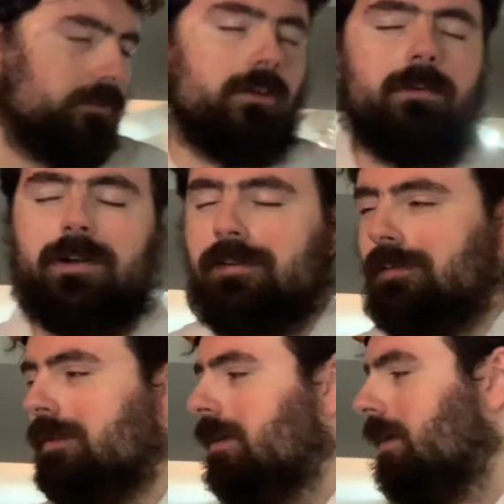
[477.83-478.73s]

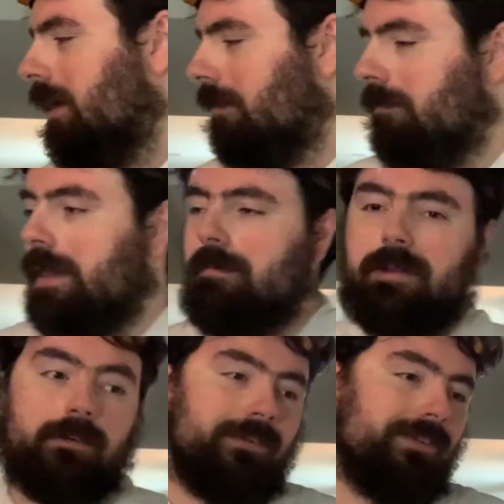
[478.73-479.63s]
turmoil. Maybe
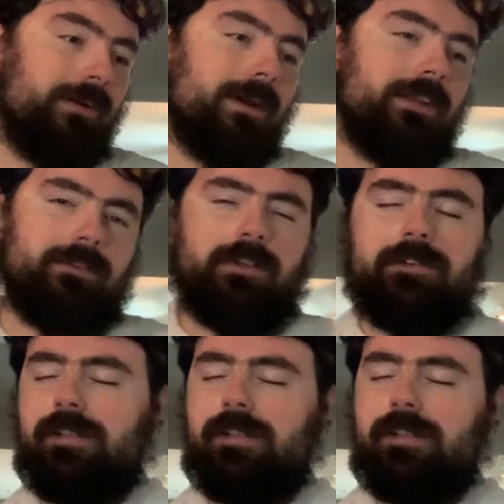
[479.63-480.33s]
you feel so bad you kill